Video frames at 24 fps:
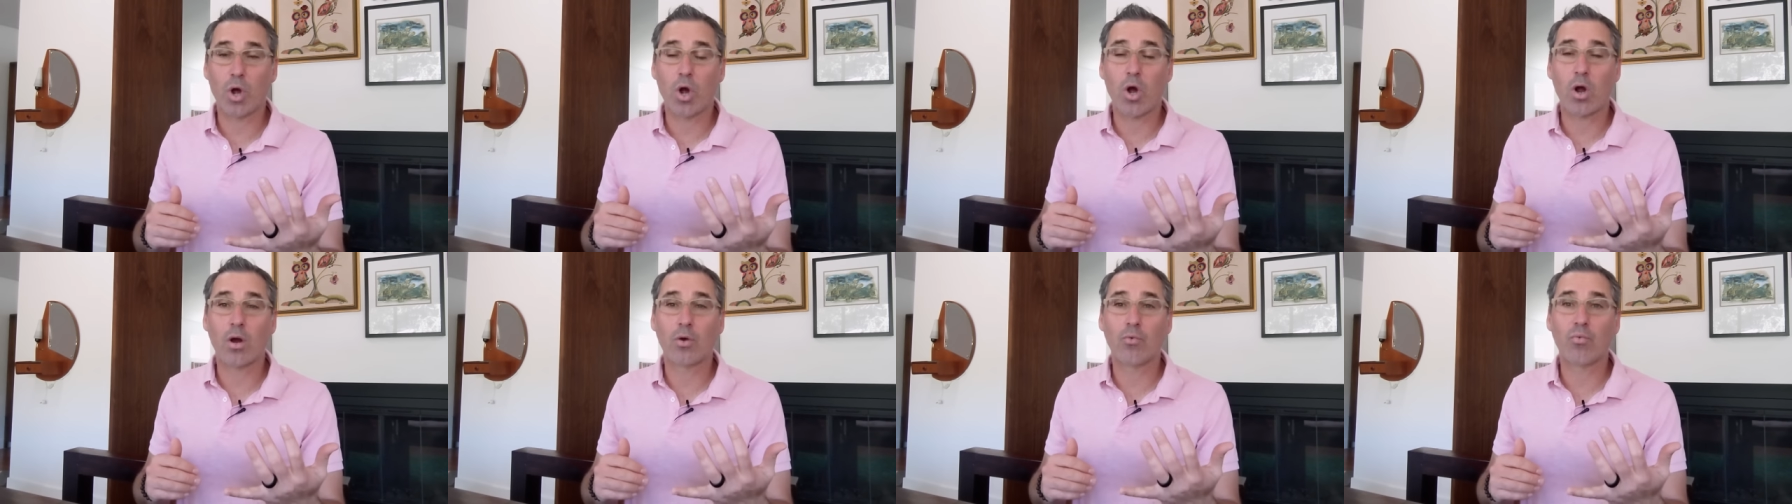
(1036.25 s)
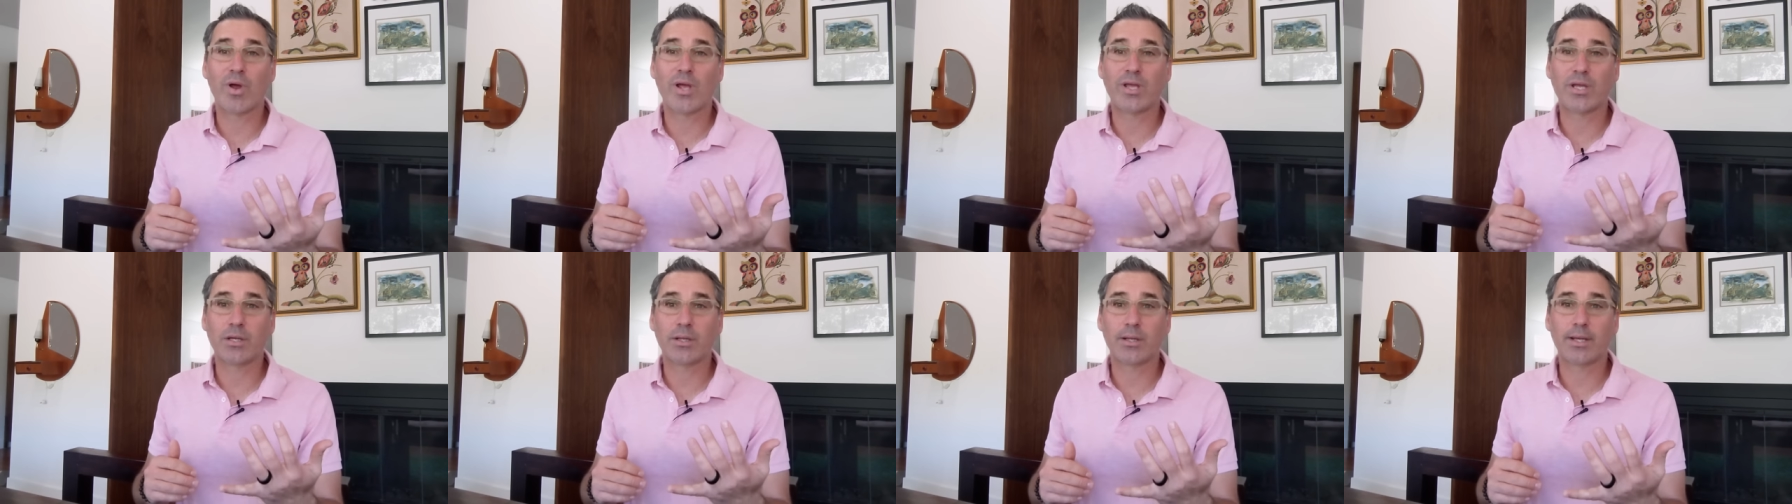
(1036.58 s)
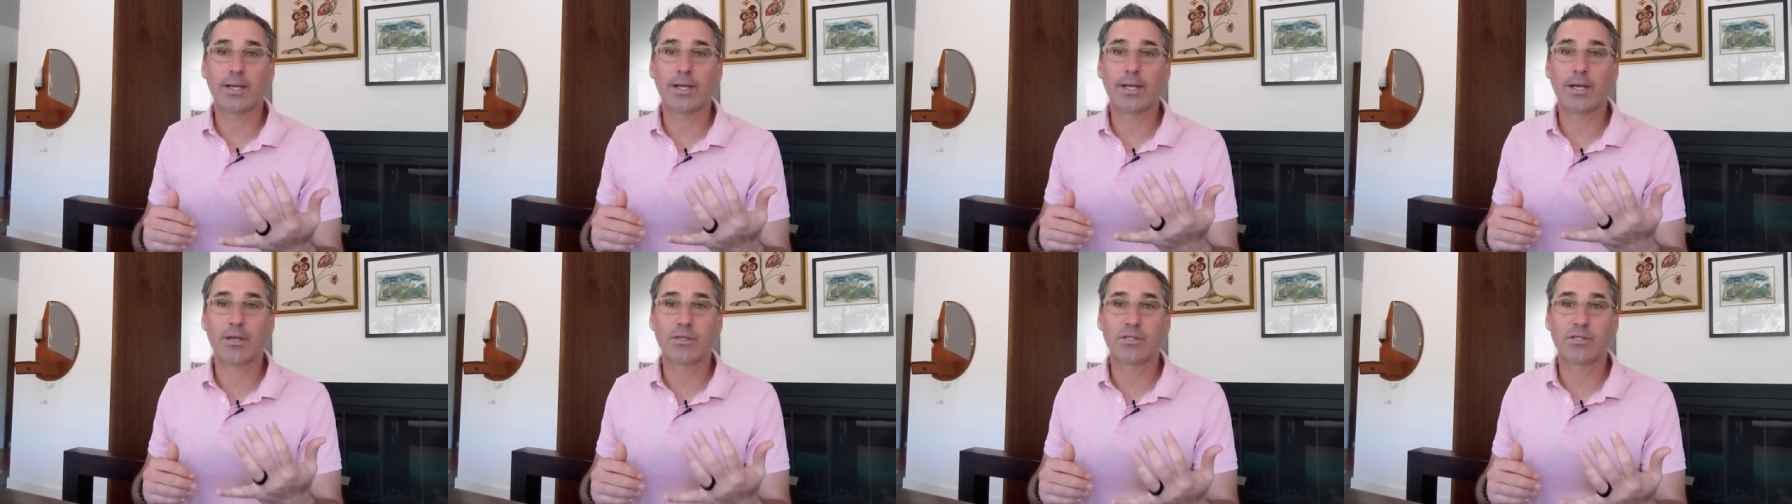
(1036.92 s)
are
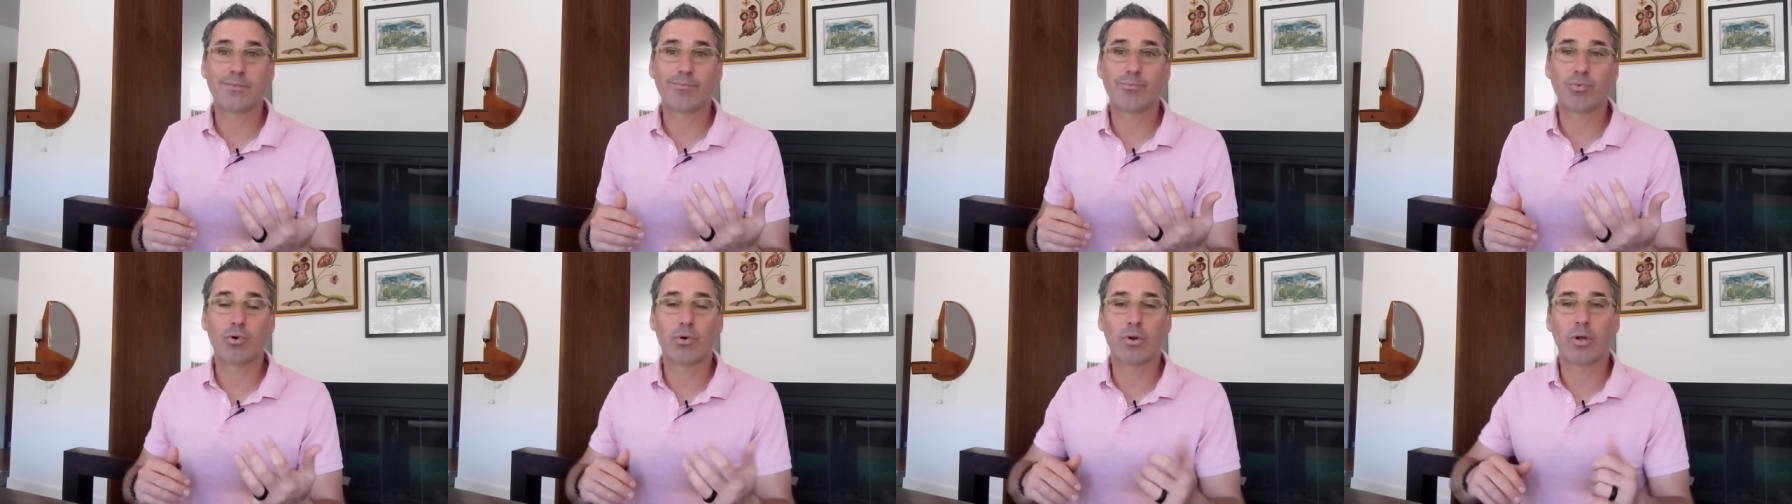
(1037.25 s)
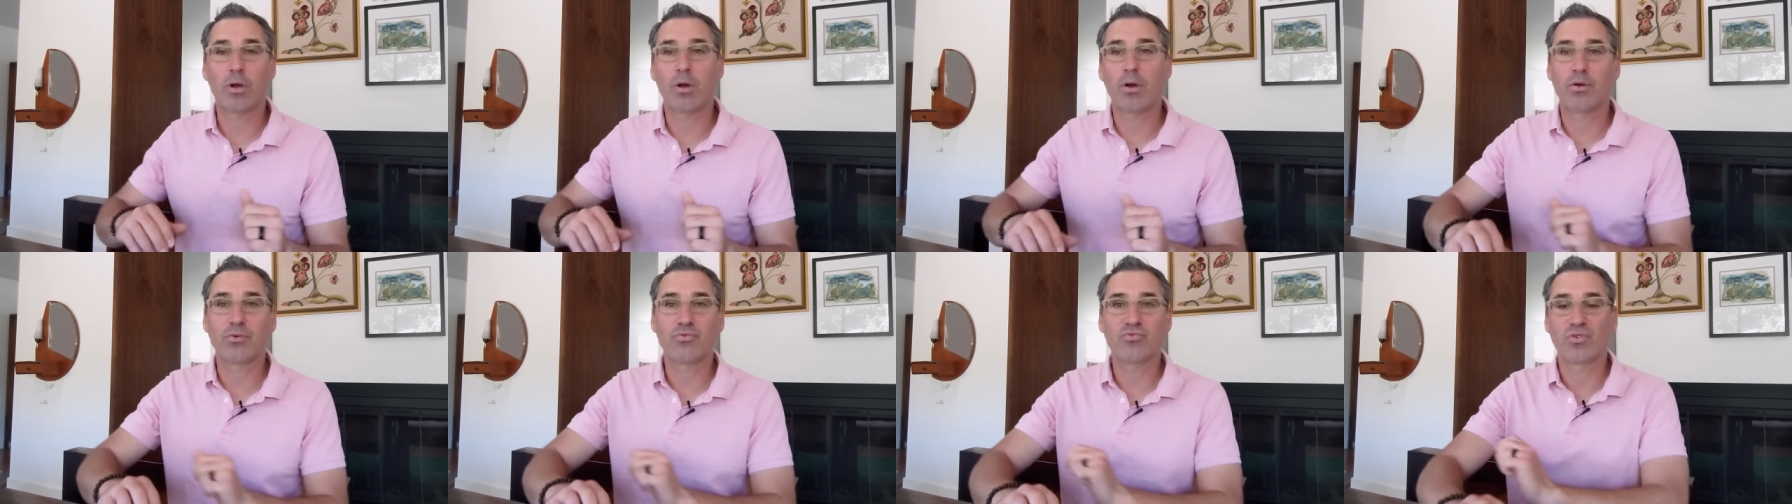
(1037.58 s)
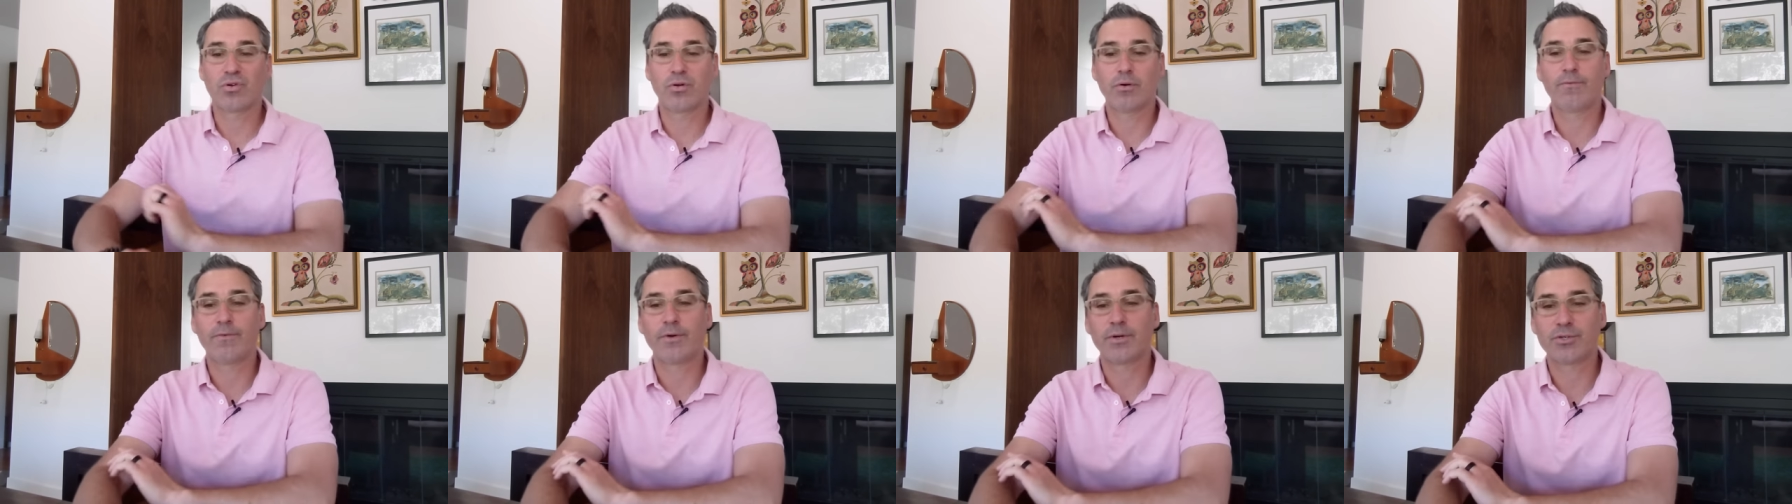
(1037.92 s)
regulating and supporting our
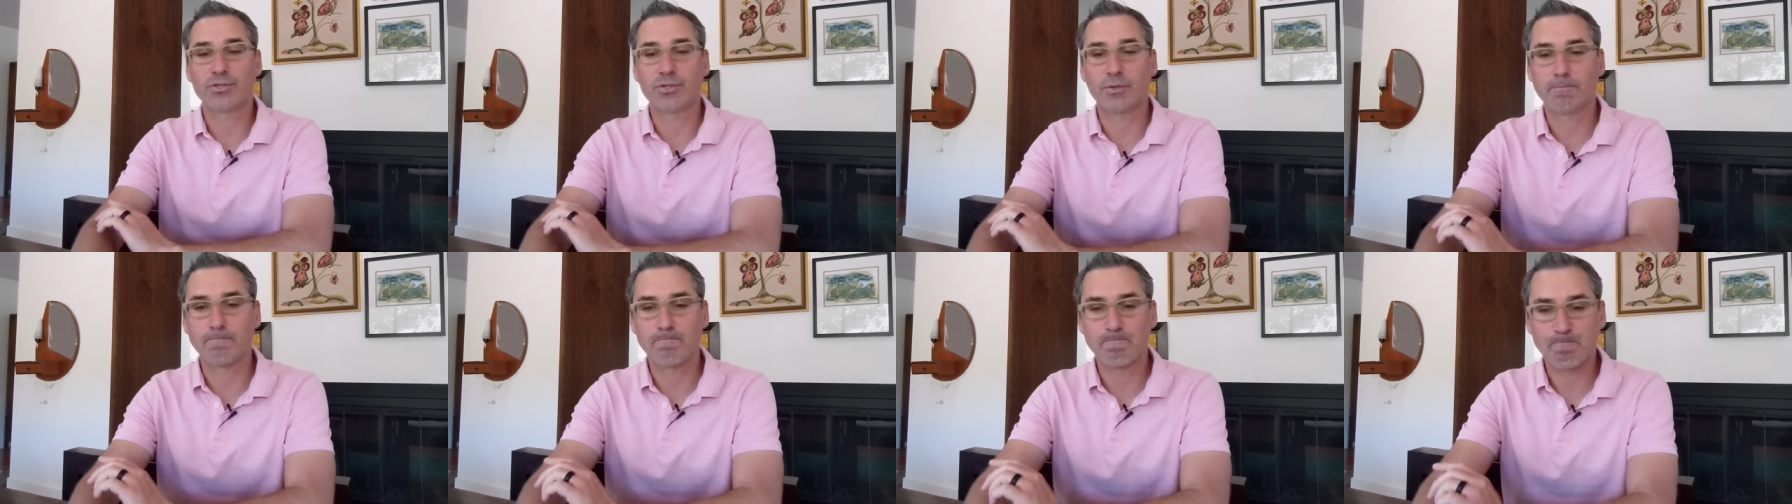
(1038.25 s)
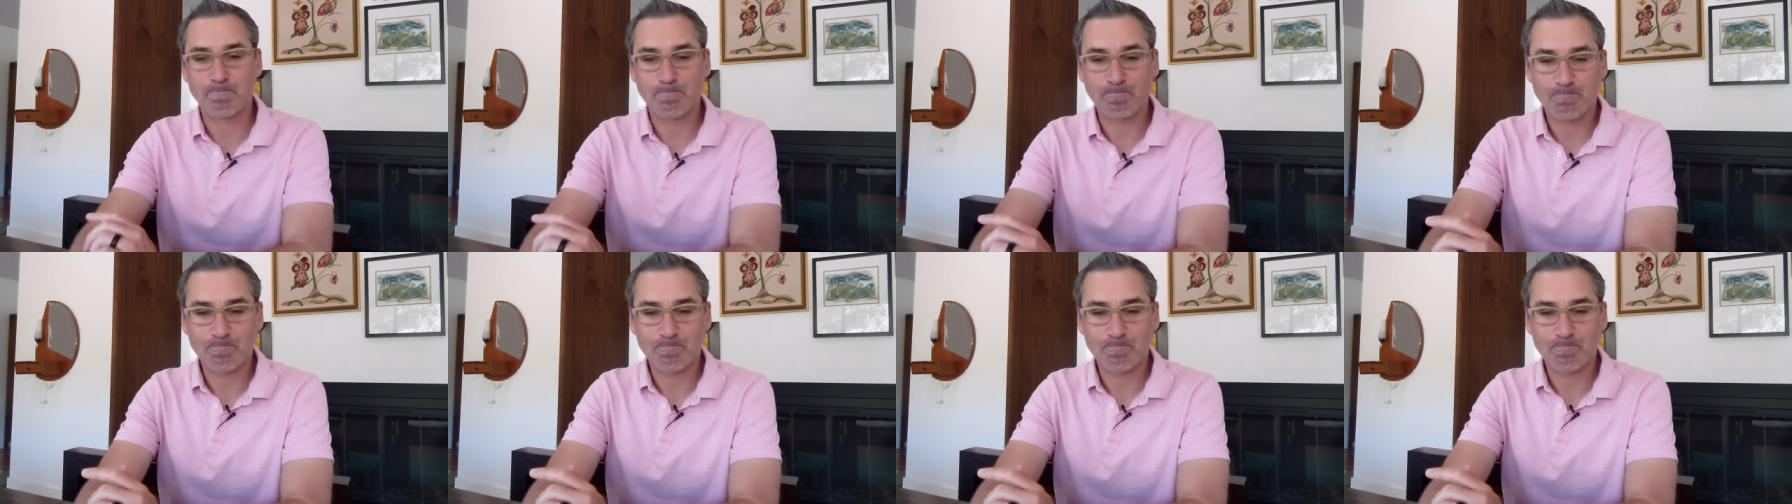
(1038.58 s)
adrenal function.